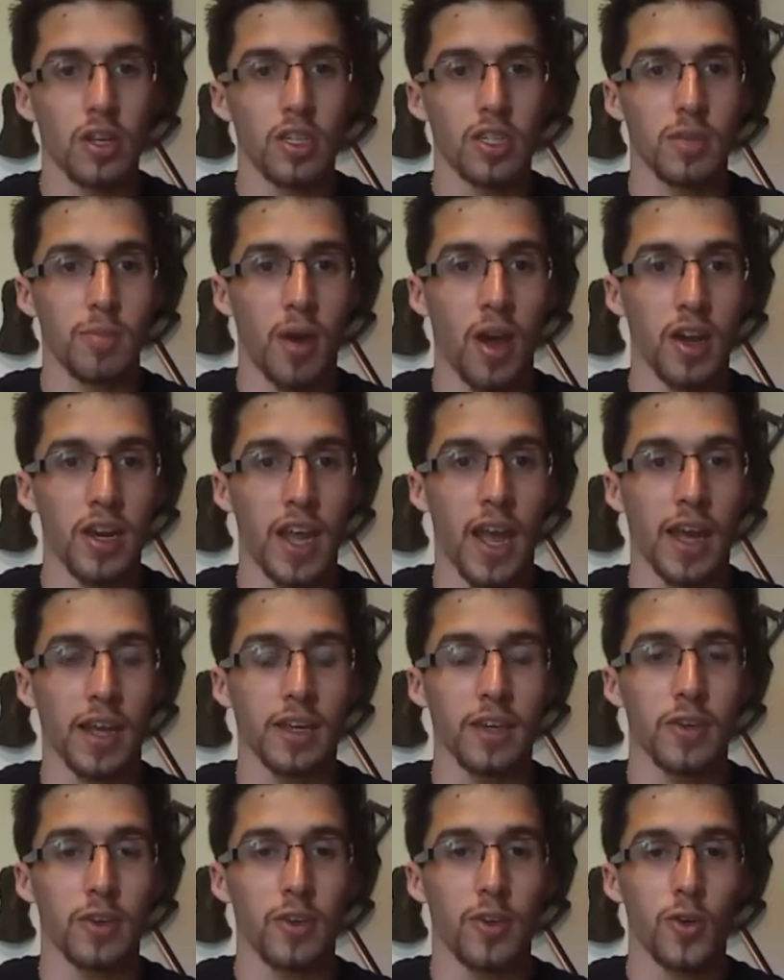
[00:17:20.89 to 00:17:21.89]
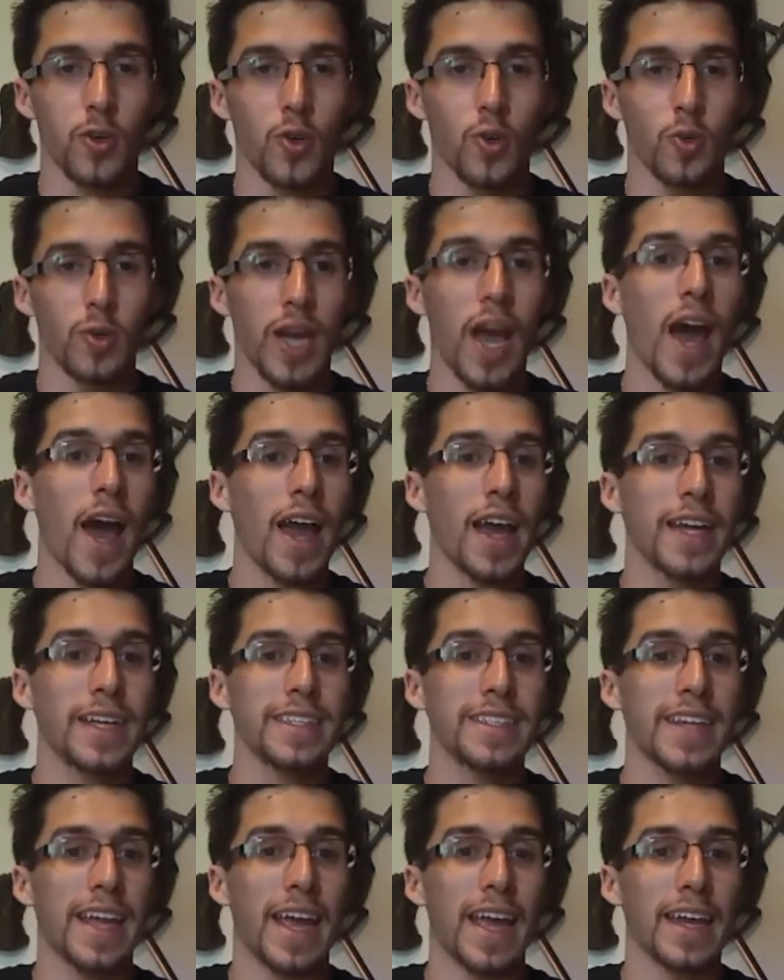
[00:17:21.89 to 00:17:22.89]
demoniac who
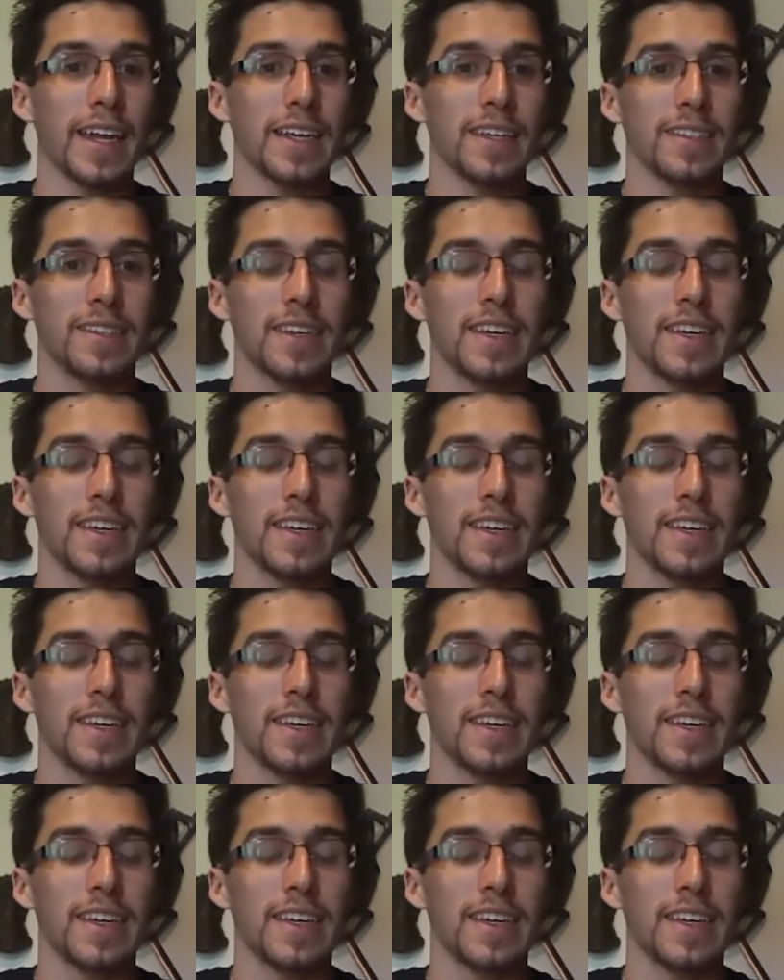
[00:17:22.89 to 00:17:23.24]
dies and is